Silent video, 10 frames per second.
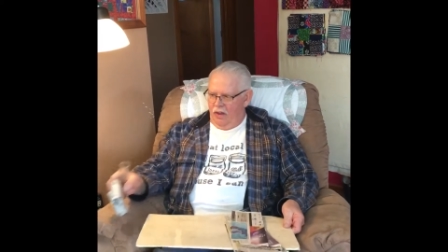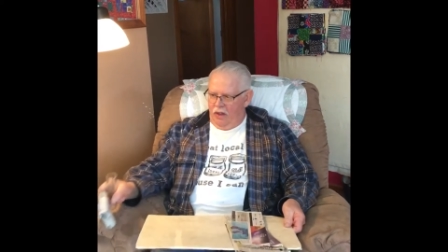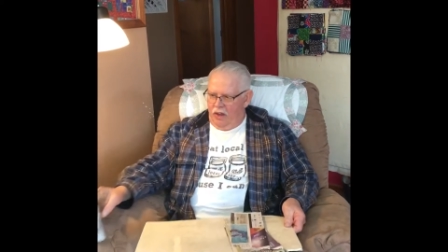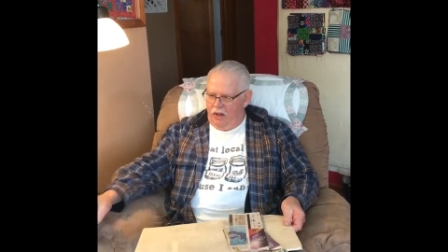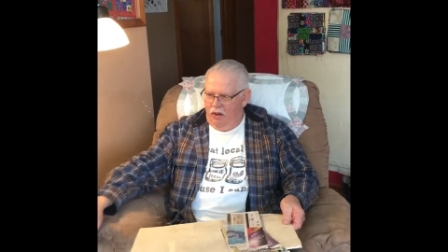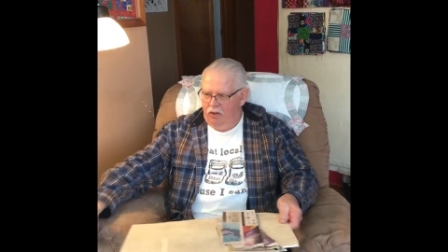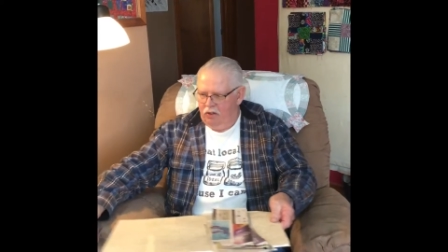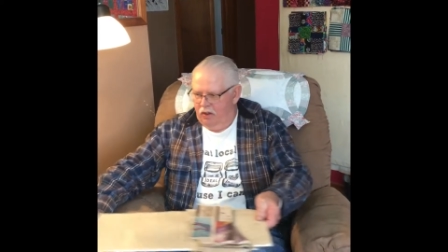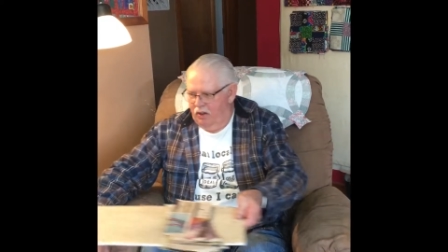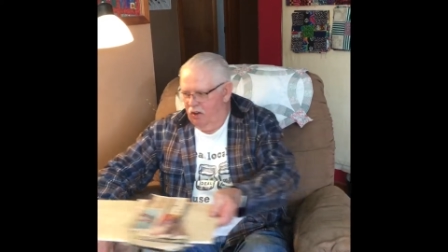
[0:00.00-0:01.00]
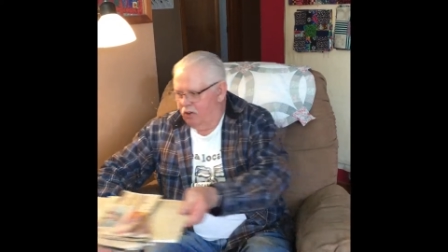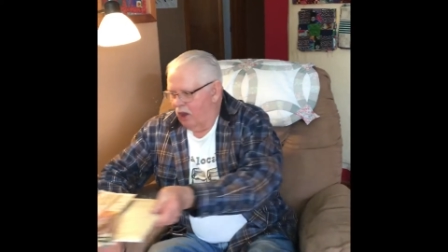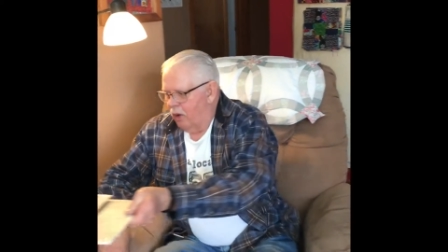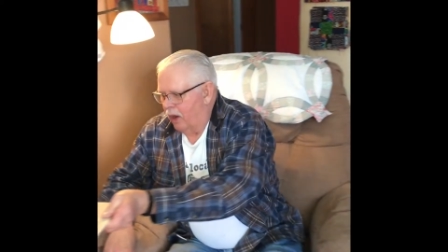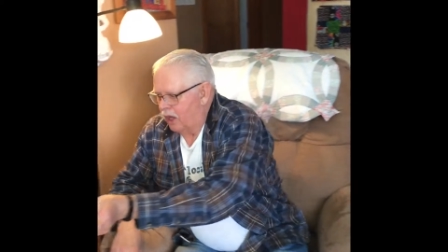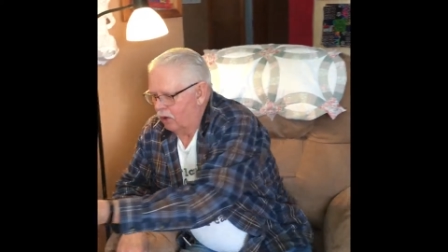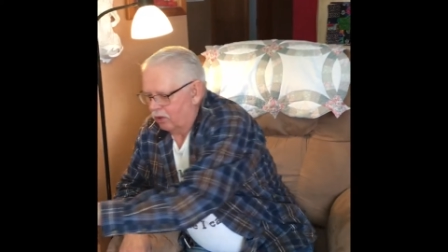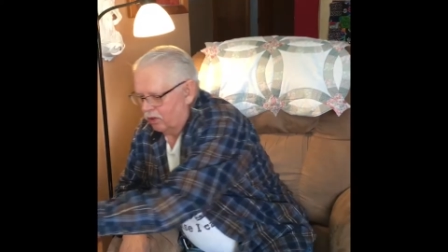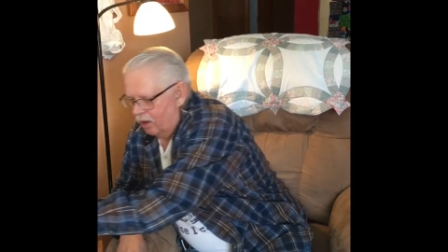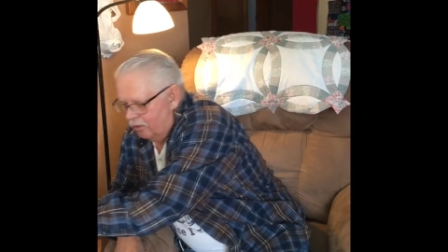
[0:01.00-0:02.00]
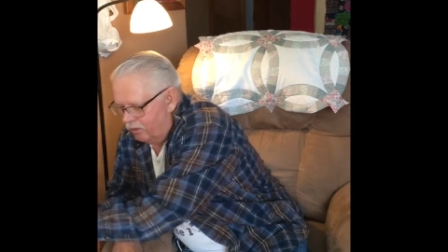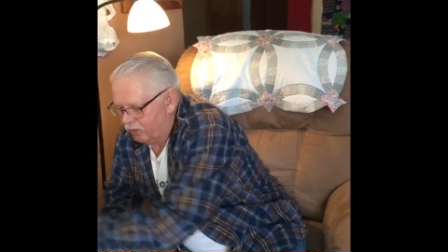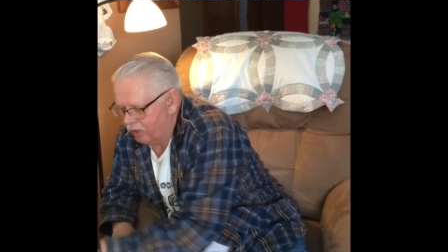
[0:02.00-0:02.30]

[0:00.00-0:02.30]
And here's how I use them.